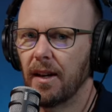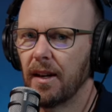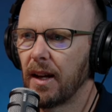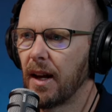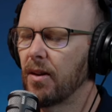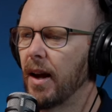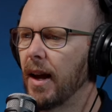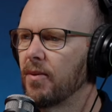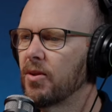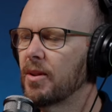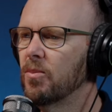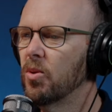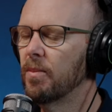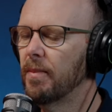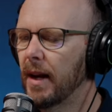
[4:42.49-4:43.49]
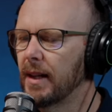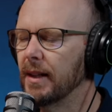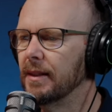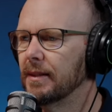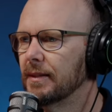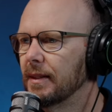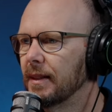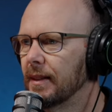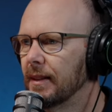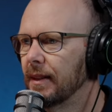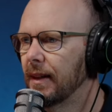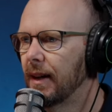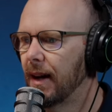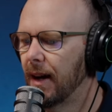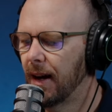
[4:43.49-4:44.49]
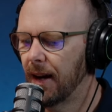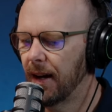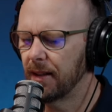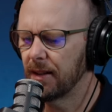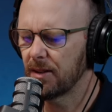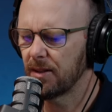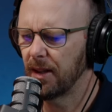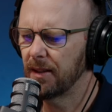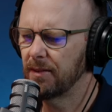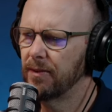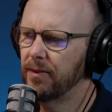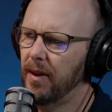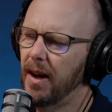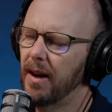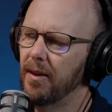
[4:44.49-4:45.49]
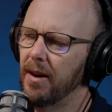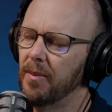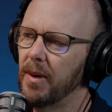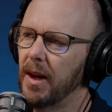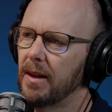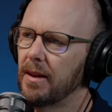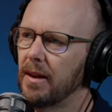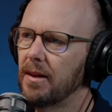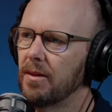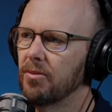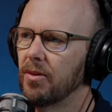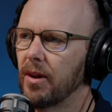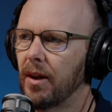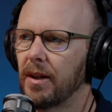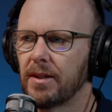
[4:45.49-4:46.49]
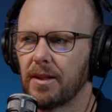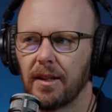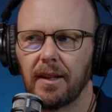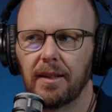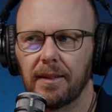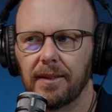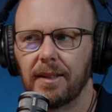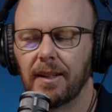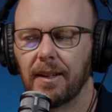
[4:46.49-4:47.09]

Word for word: can I have some more money? Uh, and it's like, far out, man, don't you realize the, you